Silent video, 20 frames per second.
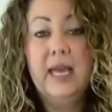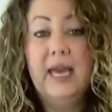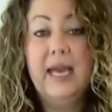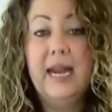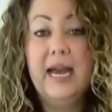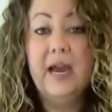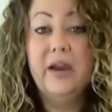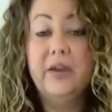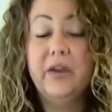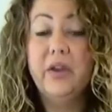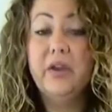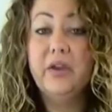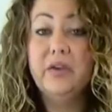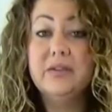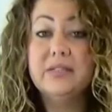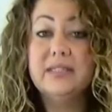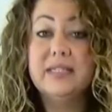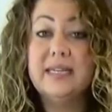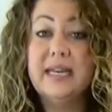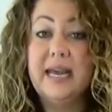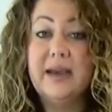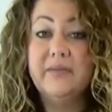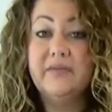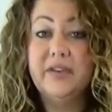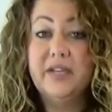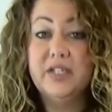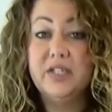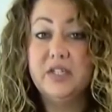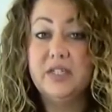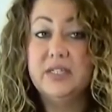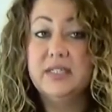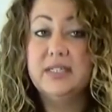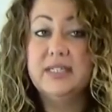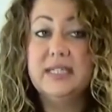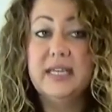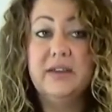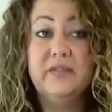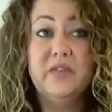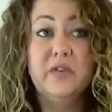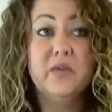And how you use the nap feature is,
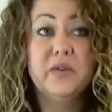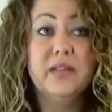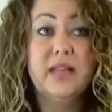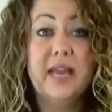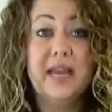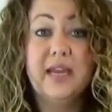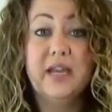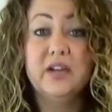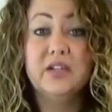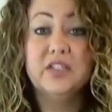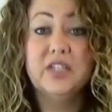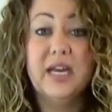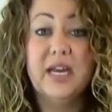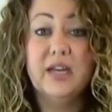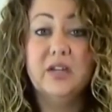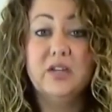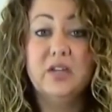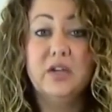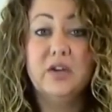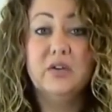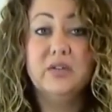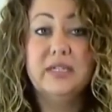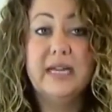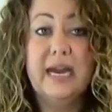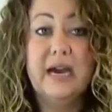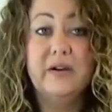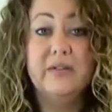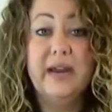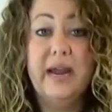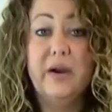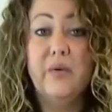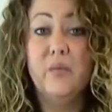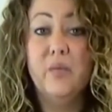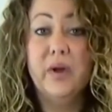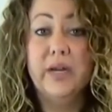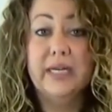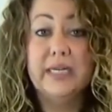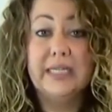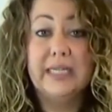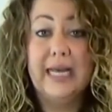say if you would like your child to go down at
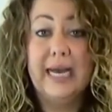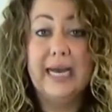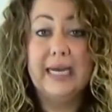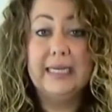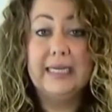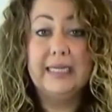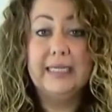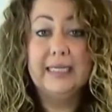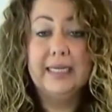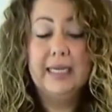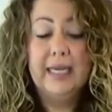1 o'clock,